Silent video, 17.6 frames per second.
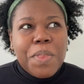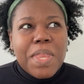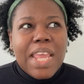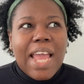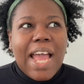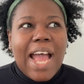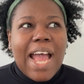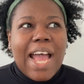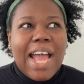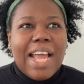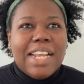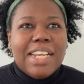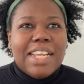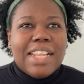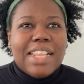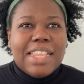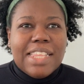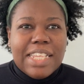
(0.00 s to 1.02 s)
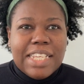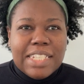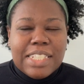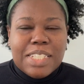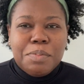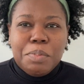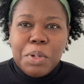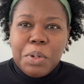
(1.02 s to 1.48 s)
And
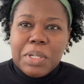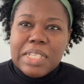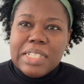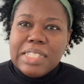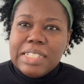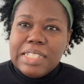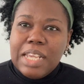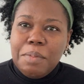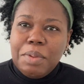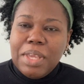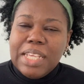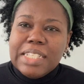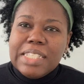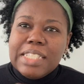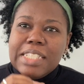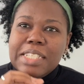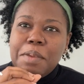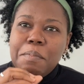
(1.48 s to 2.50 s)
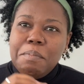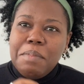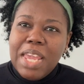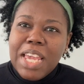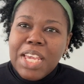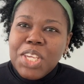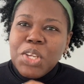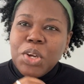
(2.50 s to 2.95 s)
this bonus tip is to
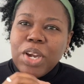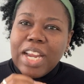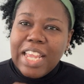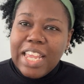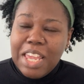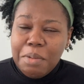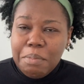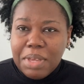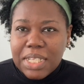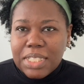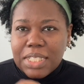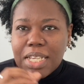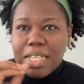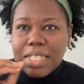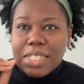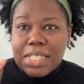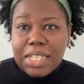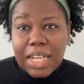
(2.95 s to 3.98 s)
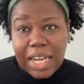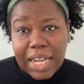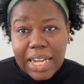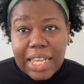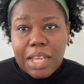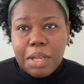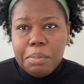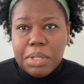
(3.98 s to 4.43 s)
make your images
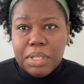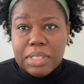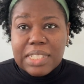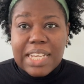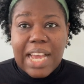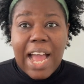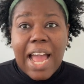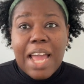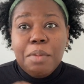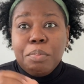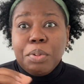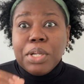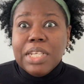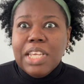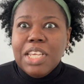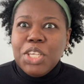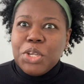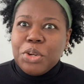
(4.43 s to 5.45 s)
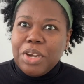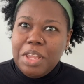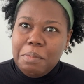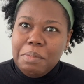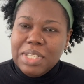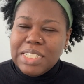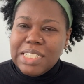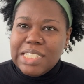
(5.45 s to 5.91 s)
clickable, to hyperlink your
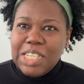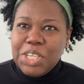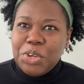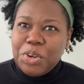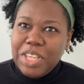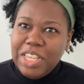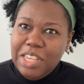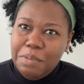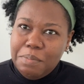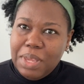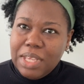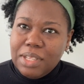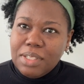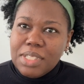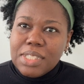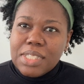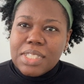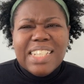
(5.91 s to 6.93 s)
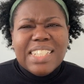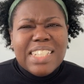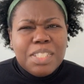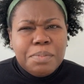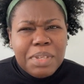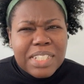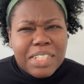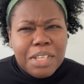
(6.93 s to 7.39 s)
images in your emails. This
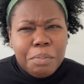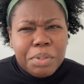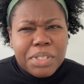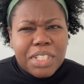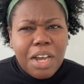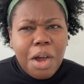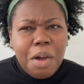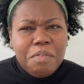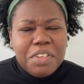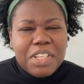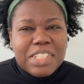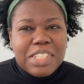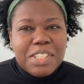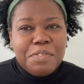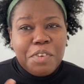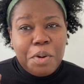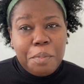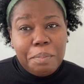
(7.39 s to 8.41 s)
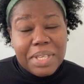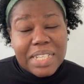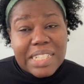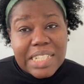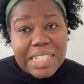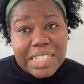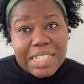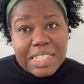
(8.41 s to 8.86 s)
may seem pretty obvious if your
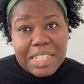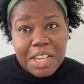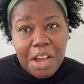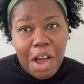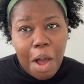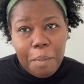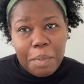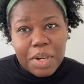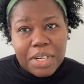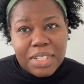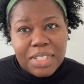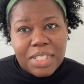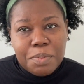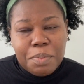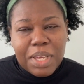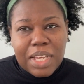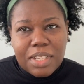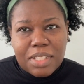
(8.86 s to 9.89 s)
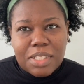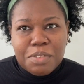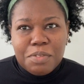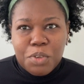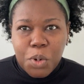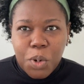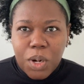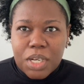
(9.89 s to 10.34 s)
business is e-commerce, because of
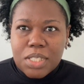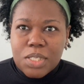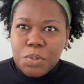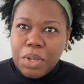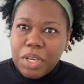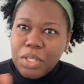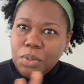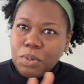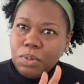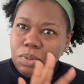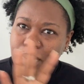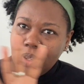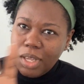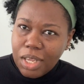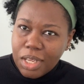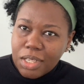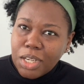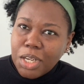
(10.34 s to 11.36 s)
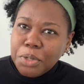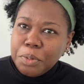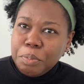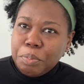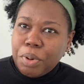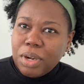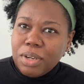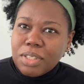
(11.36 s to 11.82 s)
course, when you include
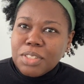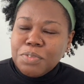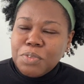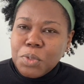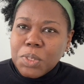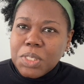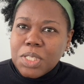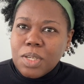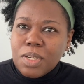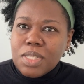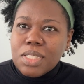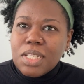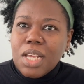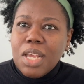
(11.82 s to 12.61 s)
product photos,